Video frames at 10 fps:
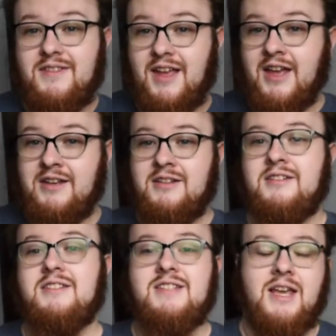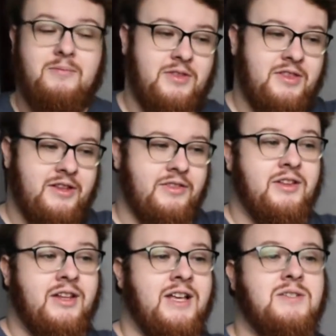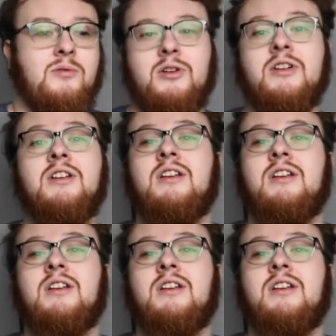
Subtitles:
And same with the last one.